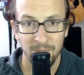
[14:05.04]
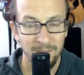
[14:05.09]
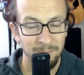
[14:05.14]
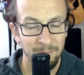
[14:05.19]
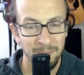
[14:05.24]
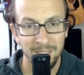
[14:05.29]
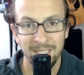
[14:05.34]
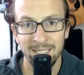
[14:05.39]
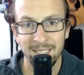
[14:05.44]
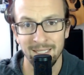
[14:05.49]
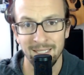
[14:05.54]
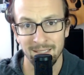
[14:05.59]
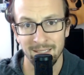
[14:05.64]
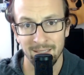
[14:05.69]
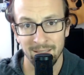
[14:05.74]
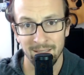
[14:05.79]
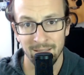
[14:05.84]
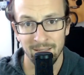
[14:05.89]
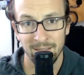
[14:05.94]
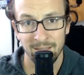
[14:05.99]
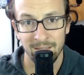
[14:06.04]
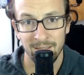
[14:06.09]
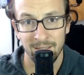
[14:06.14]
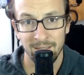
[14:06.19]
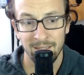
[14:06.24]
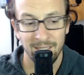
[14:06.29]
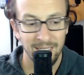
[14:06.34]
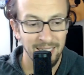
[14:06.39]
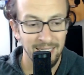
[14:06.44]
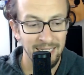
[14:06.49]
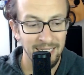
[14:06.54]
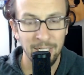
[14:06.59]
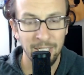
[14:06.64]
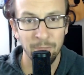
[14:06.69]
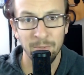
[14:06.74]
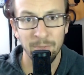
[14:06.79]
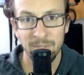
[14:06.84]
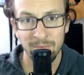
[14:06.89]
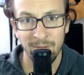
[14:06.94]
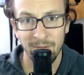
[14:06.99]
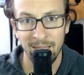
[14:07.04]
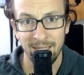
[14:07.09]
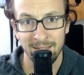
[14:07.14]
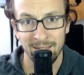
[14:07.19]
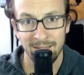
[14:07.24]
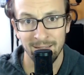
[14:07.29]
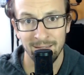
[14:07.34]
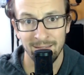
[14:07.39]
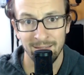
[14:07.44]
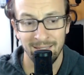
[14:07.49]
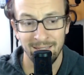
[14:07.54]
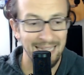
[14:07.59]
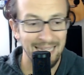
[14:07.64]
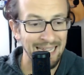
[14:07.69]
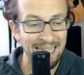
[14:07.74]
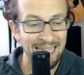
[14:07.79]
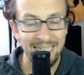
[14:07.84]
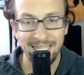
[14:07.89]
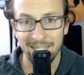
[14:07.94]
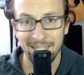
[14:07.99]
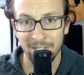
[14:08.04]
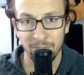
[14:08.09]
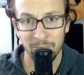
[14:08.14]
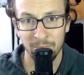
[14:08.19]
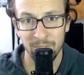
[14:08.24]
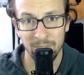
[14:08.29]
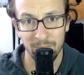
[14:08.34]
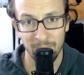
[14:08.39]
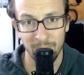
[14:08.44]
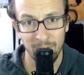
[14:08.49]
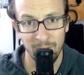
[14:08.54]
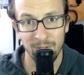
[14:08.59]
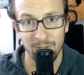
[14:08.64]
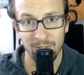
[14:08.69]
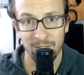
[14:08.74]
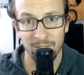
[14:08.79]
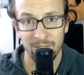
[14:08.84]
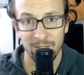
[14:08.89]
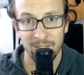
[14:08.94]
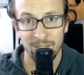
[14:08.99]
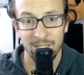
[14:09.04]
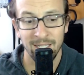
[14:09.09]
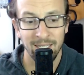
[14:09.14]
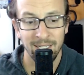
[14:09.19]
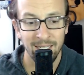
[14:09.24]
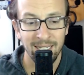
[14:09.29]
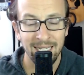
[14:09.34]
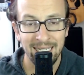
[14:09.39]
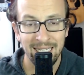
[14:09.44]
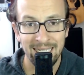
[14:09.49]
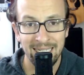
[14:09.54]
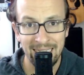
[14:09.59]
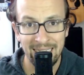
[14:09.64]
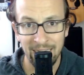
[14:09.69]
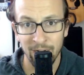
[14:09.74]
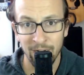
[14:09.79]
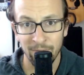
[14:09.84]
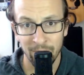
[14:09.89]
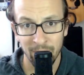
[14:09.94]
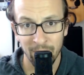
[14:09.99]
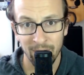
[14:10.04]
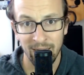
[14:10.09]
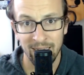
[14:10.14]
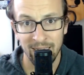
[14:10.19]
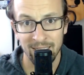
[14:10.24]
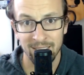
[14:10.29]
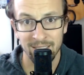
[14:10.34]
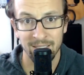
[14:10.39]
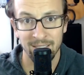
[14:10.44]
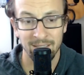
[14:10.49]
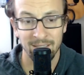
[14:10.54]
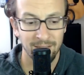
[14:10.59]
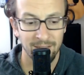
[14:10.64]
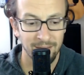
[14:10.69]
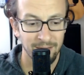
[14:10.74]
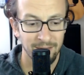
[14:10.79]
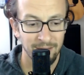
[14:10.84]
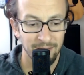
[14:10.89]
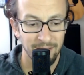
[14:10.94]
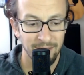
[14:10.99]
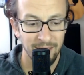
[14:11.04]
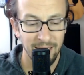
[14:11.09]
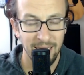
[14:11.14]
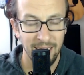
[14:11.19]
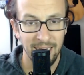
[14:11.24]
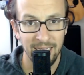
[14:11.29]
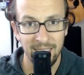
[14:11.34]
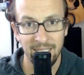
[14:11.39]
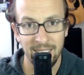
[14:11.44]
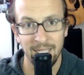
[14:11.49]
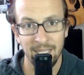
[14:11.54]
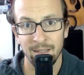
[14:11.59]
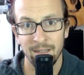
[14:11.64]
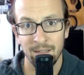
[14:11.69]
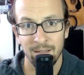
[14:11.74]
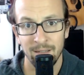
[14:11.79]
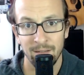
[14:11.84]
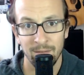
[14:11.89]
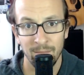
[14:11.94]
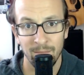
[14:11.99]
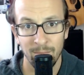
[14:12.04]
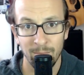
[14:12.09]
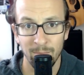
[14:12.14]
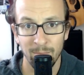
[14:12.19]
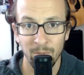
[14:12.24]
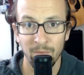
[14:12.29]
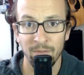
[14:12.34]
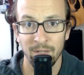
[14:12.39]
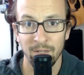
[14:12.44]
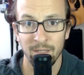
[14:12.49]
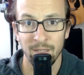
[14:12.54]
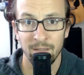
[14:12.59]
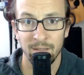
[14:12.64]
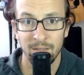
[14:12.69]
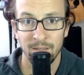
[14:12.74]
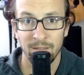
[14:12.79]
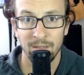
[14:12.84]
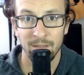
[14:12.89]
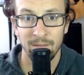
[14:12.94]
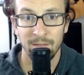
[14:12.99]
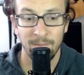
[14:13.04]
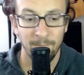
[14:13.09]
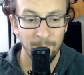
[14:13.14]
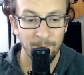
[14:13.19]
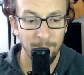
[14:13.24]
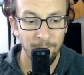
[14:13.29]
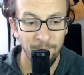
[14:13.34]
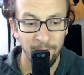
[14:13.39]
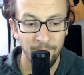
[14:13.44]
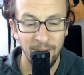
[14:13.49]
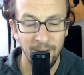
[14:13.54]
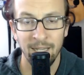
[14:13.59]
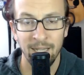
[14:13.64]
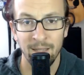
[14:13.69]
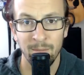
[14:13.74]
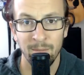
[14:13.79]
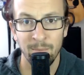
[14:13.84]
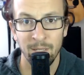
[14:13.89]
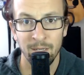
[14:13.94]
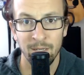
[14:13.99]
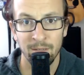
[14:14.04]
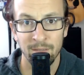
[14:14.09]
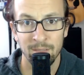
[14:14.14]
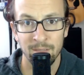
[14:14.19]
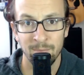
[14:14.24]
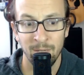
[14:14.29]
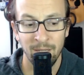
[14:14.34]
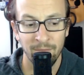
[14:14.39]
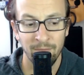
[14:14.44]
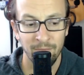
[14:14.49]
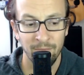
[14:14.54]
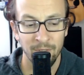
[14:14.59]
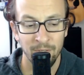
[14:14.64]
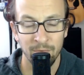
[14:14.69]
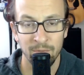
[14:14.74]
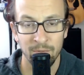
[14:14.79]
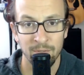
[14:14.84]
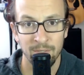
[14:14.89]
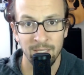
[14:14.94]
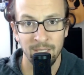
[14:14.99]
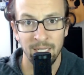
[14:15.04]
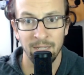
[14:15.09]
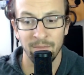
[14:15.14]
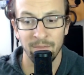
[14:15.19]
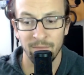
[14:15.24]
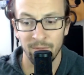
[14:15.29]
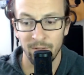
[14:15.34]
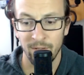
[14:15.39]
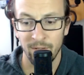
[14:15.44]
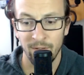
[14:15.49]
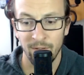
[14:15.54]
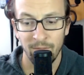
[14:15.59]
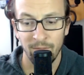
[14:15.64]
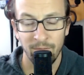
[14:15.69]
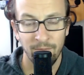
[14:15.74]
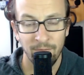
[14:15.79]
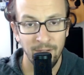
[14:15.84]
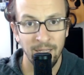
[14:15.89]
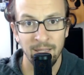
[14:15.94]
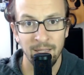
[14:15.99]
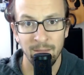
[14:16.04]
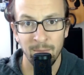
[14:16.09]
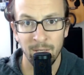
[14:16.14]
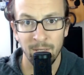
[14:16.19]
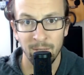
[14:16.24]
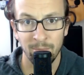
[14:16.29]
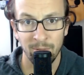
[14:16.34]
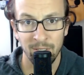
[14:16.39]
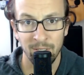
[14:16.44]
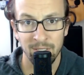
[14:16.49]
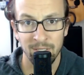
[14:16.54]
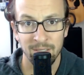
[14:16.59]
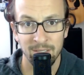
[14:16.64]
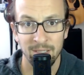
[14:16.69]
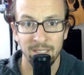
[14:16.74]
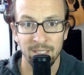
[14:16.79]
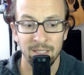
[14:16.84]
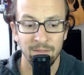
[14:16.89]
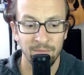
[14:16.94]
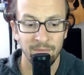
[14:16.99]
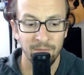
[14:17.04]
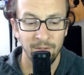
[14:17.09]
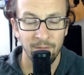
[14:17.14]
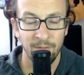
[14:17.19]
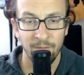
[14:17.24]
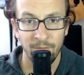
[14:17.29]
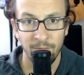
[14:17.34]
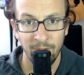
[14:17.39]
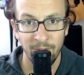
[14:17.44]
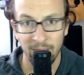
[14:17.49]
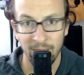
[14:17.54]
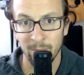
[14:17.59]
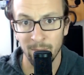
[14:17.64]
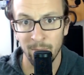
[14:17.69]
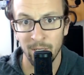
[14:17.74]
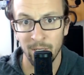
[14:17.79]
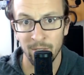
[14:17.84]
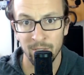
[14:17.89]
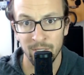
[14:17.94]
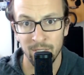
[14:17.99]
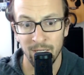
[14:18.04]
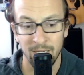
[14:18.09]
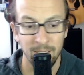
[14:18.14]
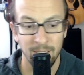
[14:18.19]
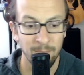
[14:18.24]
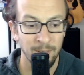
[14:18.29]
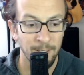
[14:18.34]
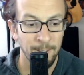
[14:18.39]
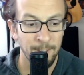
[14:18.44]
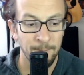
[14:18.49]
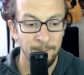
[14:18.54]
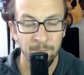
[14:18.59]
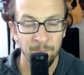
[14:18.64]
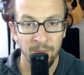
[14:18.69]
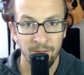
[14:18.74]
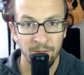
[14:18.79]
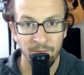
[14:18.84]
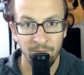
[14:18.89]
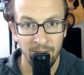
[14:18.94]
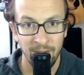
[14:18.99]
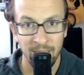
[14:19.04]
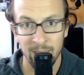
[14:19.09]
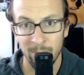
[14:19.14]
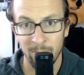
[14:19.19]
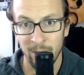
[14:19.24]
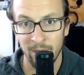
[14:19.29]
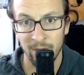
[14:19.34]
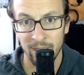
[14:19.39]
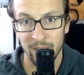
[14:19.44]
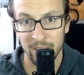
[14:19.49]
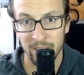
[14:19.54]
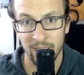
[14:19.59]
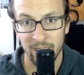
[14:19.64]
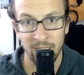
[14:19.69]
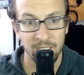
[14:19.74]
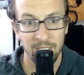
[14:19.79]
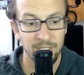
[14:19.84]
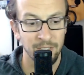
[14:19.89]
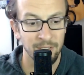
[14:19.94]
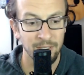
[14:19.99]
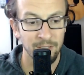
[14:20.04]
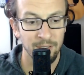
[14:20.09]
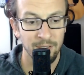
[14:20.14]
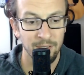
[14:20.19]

please. Hillary's right and Hillary's wrong. Get off your ass and get moving. Find the better spot for you in your life. Find the better place to live. Find a better job. Find the better education